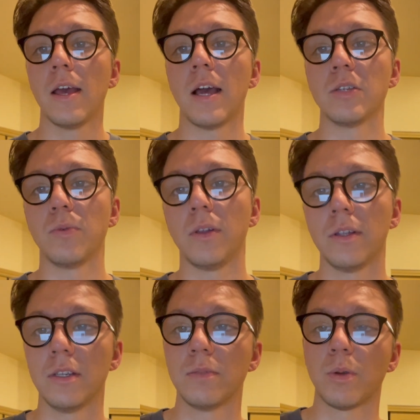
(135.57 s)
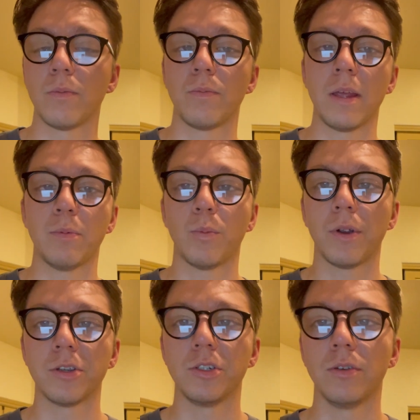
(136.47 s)
as well as it
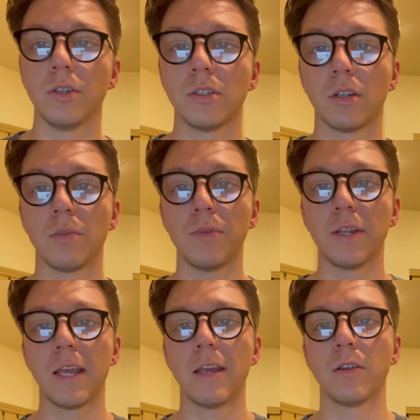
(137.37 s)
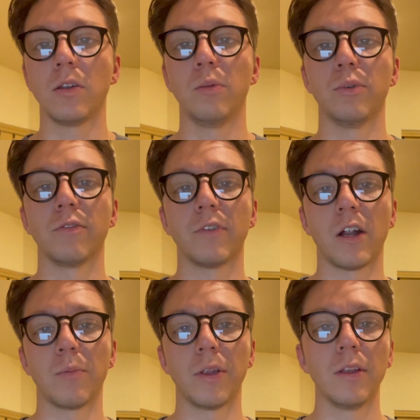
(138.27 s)
prepares students to communicate in a global
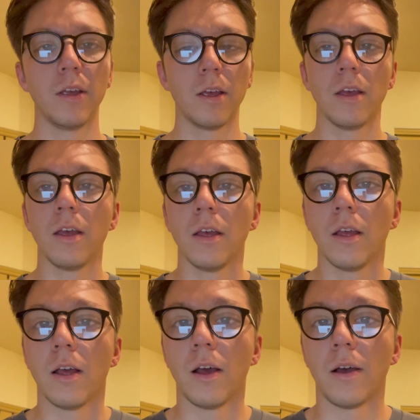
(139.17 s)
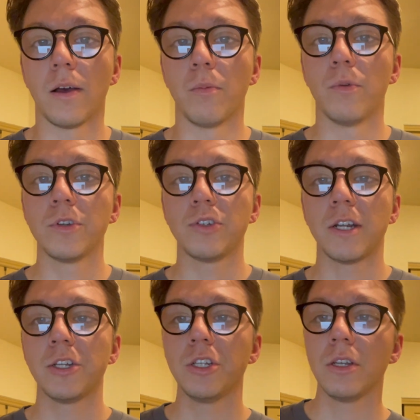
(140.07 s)
environment. One
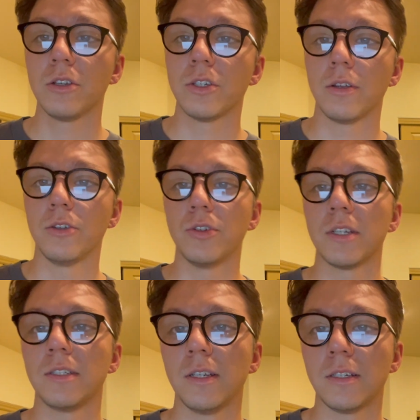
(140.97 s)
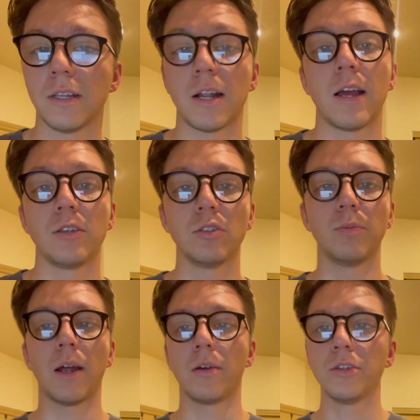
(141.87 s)
strategy to address this in a high school
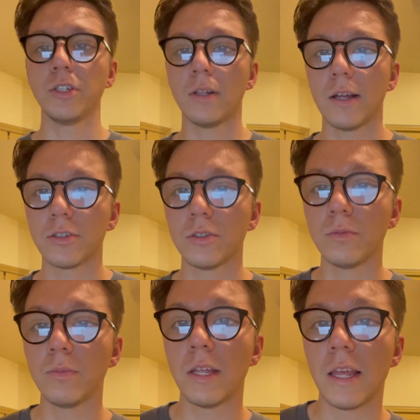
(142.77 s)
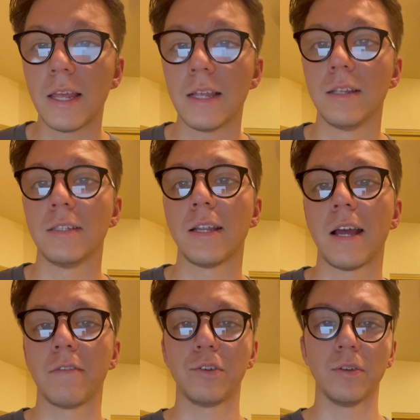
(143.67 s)
biology classroom is to
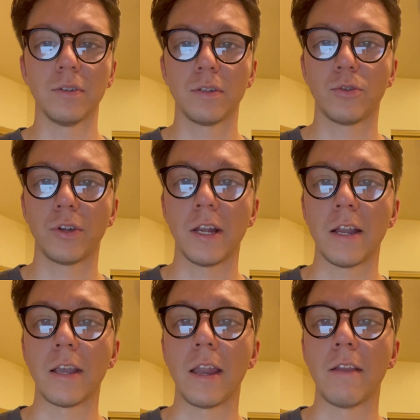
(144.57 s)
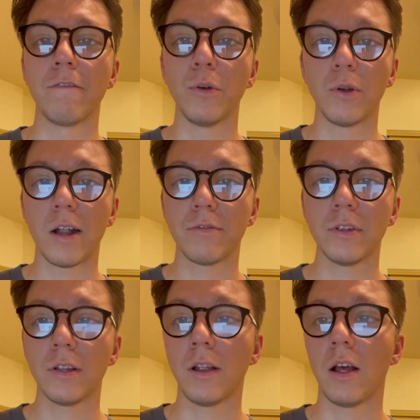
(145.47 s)
have students create an
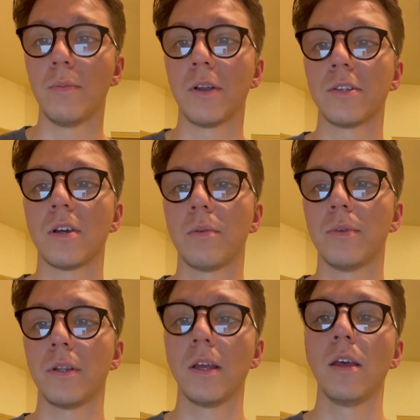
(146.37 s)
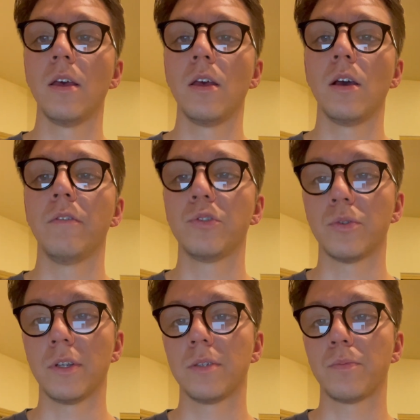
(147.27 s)
infographic about a topic of
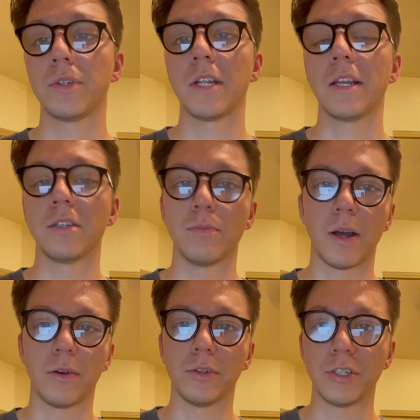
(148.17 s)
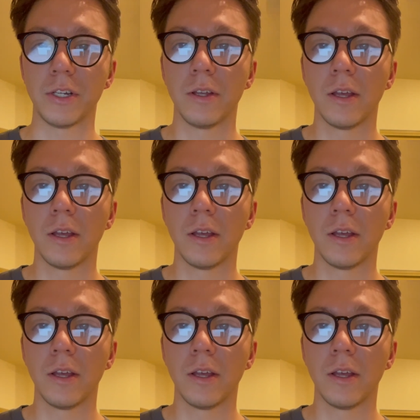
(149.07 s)
choice pertaining to biology.